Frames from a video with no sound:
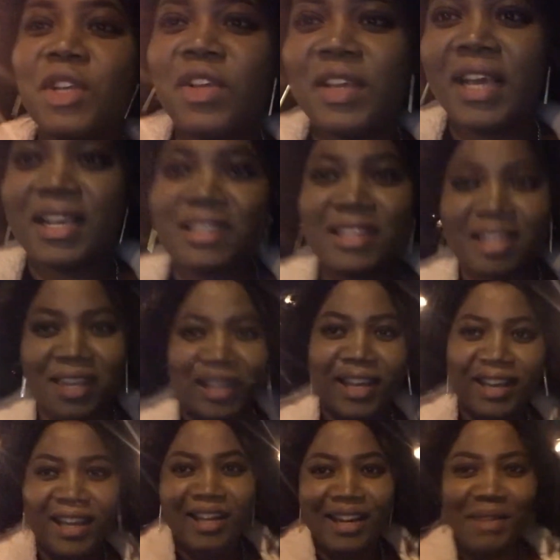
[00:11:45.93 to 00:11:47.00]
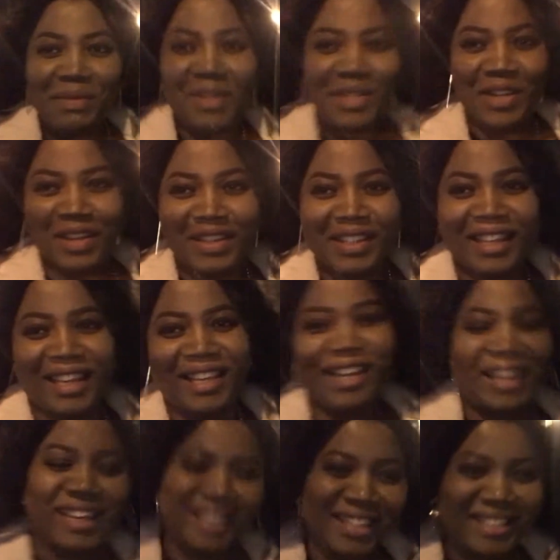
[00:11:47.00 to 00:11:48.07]
you guys let me show you the
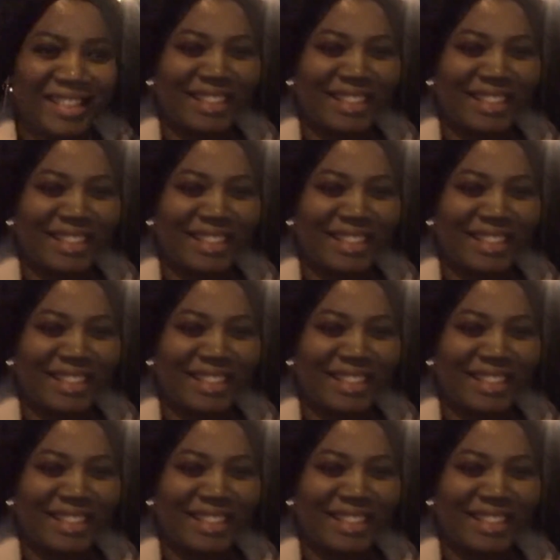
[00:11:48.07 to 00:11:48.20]
kids